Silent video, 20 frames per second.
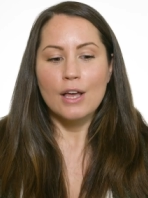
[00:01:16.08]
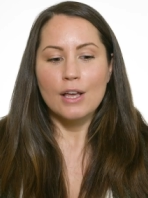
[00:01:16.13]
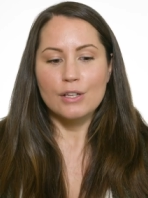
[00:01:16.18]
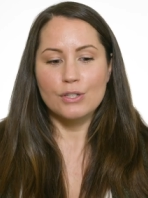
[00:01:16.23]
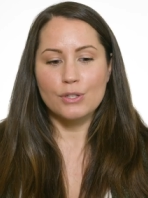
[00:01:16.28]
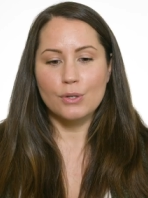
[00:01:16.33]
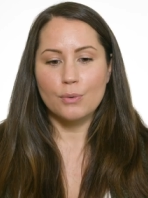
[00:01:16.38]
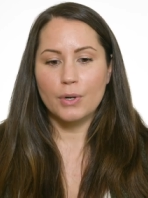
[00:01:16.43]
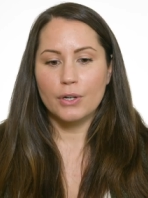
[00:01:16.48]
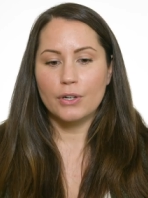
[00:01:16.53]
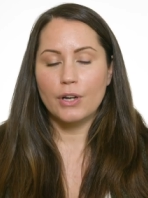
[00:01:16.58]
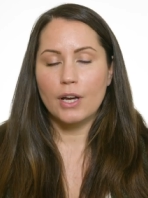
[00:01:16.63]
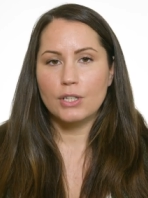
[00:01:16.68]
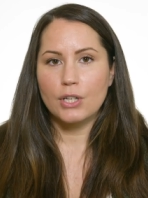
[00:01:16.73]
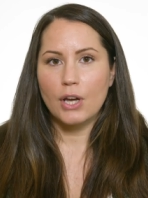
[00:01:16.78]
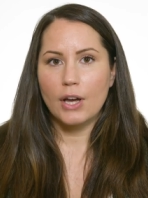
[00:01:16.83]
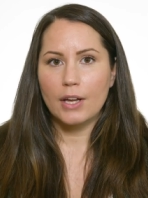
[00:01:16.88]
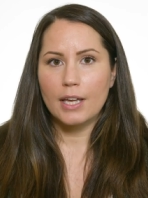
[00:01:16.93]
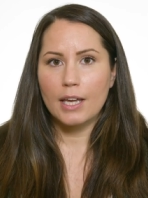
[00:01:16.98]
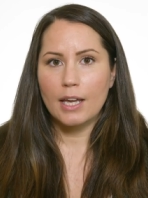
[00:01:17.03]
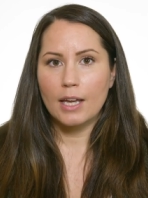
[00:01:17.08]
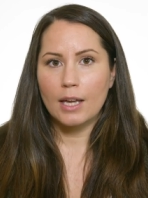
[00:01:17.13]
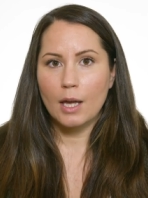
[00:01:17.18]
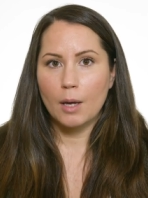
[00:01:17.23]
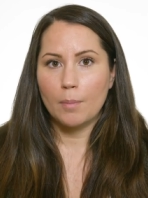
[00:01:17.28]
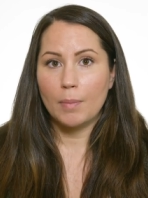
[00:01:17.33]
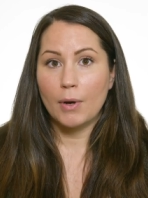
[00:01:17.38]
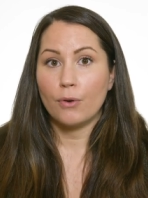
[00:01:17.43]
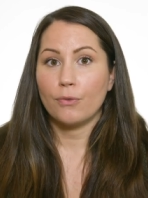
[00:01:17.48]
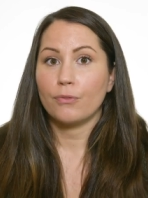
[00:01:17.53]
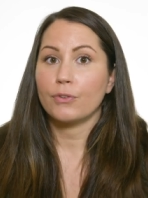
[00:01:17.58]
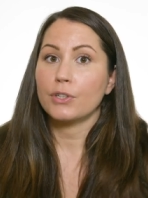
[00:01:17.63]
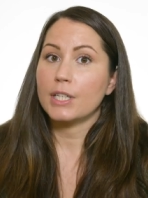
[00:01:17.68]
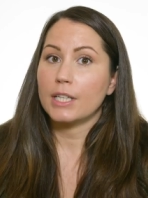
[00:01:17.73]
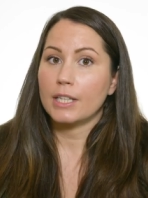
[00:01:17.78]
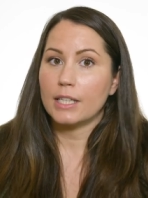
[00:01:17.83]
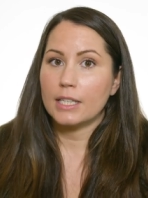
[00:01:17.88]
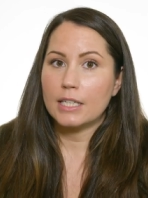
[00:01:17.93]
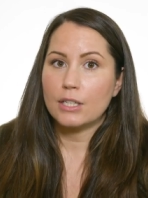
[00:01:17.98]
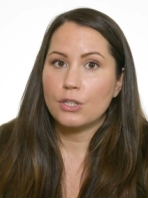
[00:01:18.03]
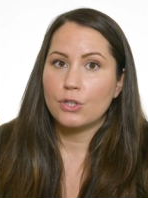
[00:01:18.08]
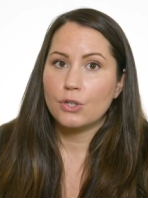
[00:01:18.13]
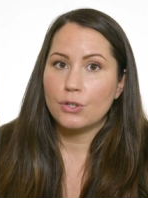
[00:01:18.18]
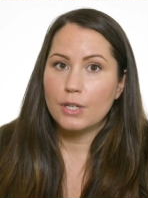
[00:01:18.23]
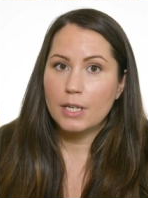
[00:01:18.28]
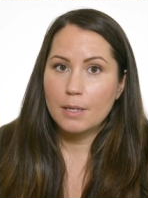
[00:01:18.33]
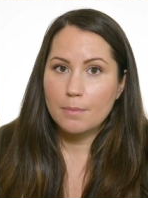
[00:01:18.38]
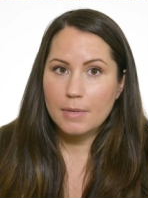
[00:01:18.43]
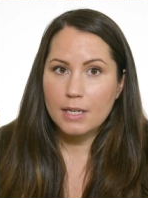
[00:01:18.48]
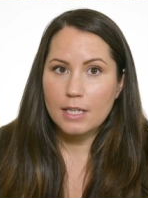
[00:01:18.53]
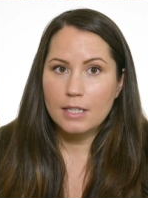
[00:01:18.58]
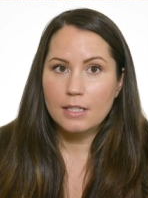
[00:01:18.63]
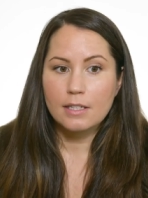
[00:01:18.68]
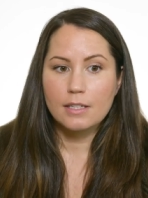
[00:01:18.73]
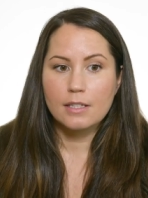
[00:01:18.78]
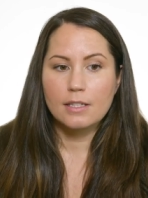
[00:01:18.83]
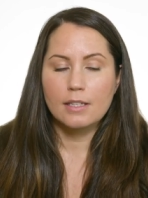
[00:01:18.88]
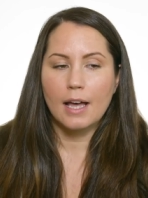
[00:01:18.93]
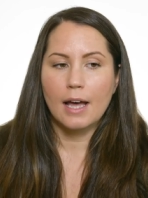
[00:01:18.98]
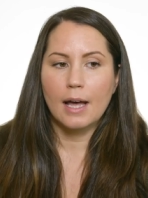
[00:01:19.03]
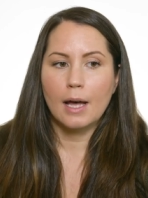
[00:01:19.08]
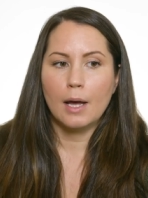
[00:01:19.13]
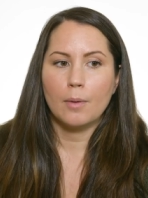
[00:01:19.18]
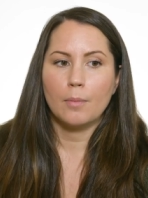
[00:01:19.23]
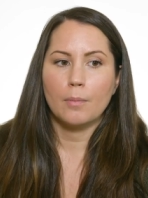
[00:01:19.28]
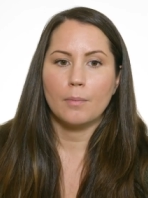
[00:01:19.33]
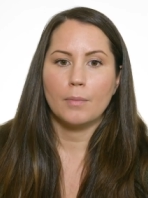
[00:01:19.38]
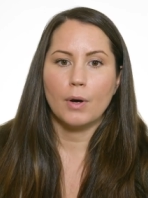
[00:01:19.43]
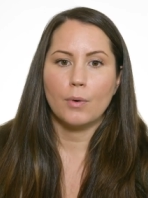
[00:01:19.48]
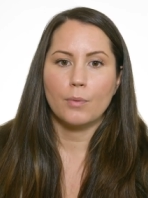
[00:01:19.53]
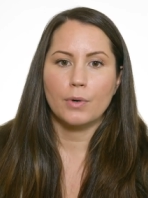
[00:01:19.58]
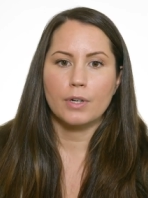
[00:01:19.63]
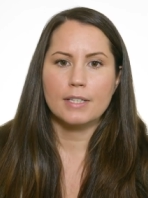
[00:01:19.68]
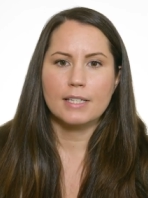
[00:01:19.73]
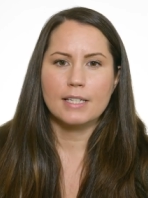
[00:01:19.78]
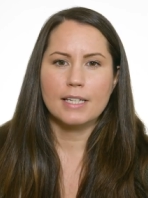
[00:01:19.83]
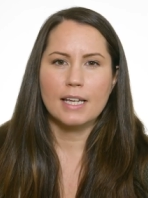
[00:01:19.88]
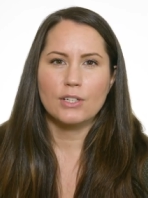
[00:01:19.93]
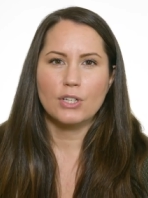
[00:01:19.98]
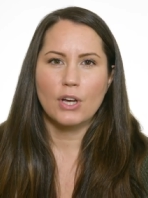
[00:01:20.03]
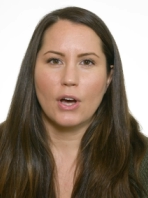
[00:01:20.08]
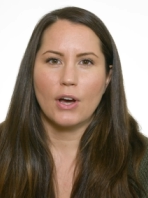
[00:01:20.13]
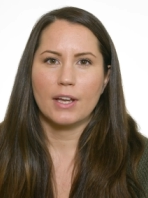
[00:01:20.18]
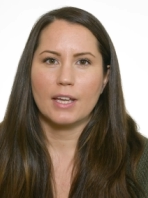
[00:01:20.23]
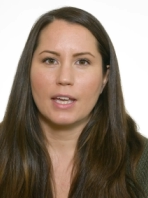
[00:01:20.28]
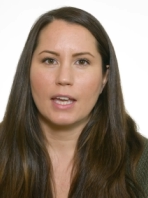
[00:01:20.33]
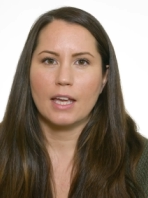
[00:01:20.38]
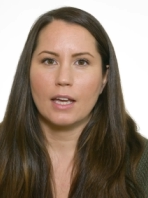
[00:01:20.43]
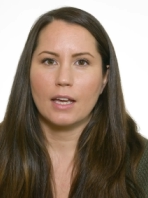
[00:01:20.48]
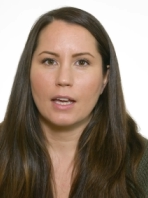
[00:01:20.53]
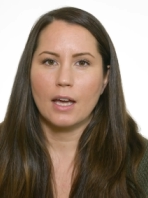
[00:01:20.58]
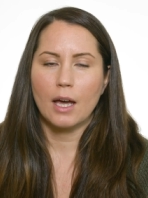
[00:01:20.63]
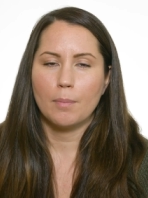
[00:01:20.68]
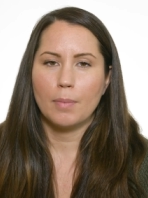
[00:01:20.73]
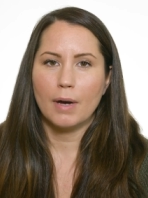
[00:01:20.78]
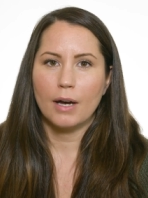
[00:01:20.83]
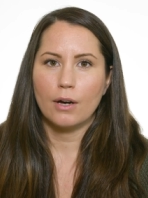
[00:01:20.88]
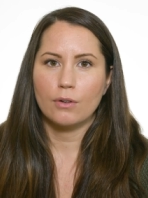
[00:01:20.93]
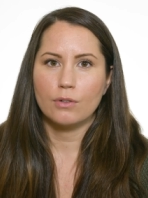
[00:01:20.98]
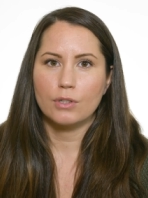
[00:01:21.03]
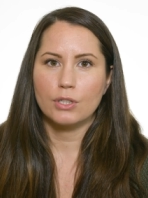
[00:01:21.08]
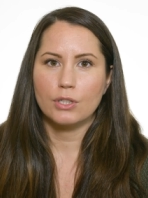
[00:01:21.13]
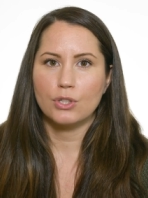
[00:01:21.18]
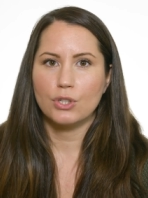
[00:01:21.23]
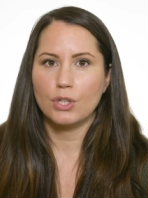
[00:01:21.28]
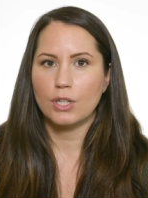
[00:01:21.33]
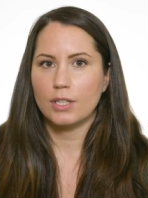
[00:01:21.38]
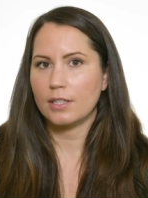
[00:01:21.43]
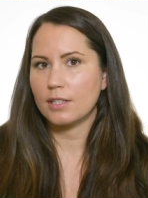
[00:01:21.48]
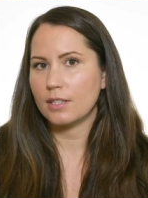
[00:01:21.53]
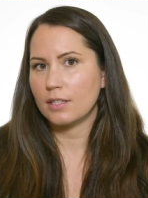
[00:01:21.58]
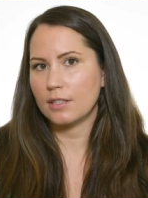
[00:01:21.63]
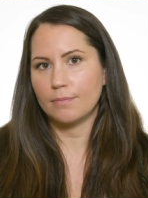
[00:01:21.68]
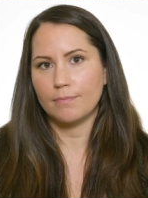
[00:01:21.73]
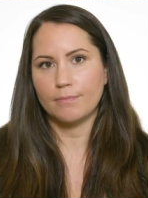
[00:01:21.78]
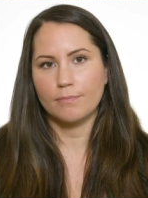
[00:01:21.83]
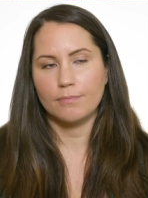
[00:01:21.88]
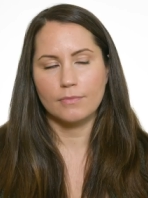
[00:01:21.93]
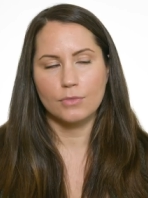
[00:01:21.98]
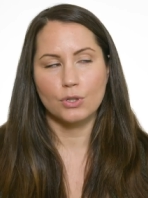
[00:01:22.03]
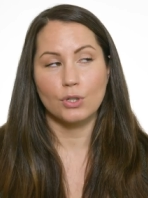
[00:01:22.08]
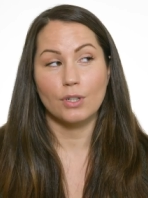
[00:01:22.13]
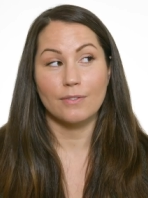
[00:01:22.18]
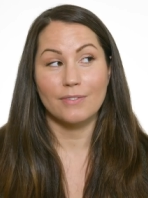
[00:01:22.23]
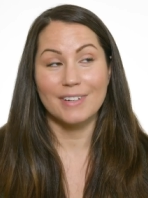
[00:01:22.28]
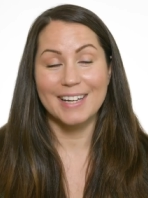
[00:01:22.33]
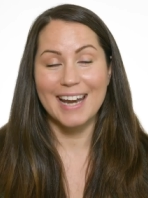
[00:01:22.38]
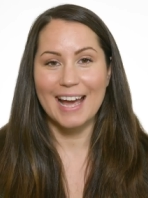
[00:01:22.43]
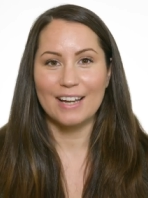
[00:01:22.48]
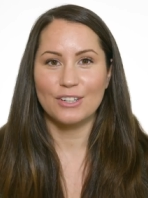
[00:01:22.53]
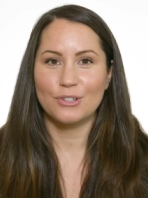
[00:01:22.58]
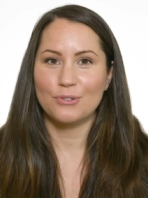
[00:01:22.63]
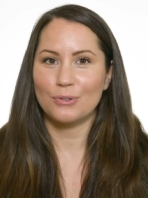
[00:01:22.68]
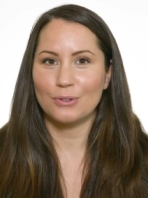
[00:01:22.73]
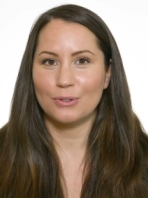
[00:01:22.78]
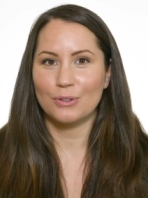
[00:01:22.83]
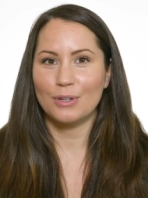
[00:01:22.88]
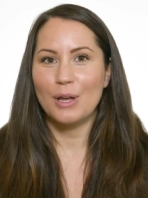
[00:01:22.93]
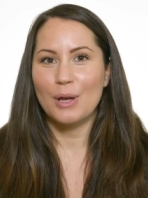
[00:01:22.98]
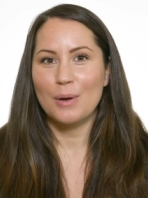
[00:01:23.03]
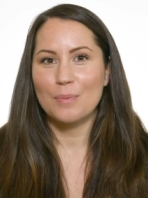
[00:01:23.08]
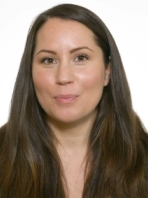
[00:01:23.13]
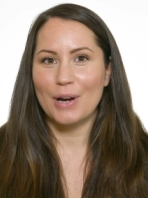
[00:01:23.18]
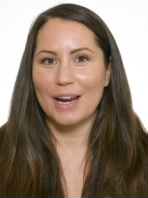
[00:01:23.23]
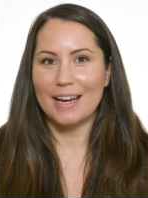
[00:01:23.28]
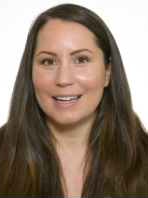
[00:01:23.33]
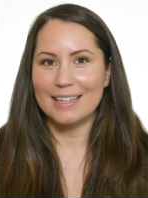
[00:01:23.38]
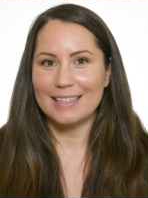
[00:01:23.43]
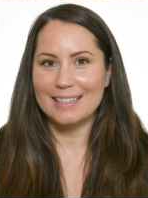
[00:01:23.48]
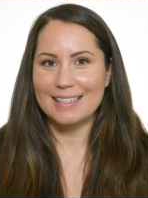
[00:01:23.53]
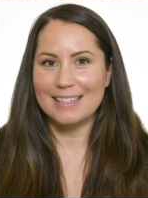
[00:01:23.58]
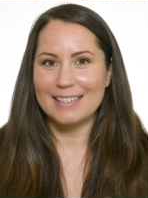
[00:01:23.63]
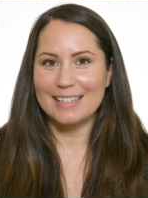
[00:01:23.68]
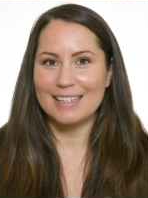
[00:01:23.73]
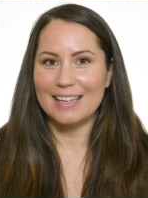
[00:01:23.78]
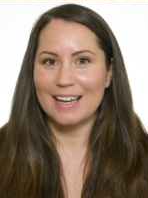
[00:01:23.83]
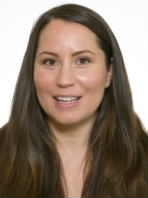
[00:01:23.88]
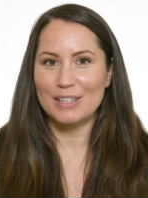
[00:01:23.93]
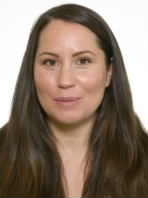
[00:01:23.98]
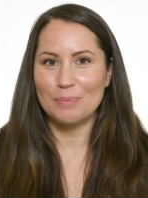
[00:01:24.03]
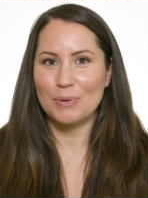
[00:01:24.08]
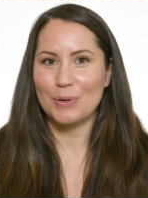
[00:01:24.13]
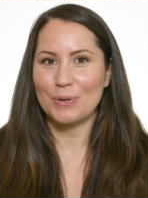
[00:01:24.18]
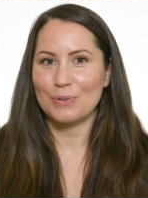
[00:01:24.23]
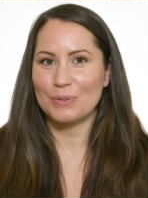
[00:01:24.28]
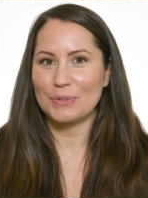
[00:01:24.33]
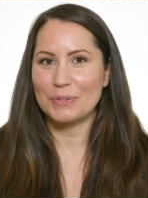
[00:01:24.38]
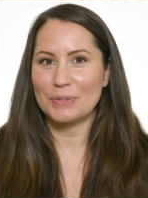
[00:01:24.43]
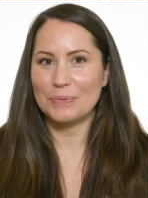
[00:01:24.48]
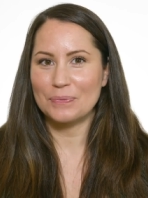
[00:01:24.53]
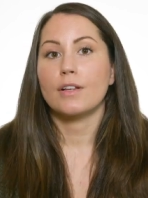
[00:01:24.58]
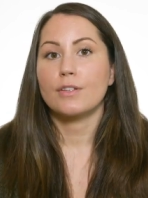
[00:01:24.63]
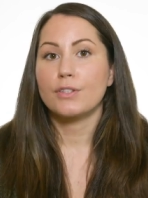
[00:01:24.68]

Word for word: So we're not talking about fertility treatments, um, we're instead talking about just sort of natural pregnancy, I suppose.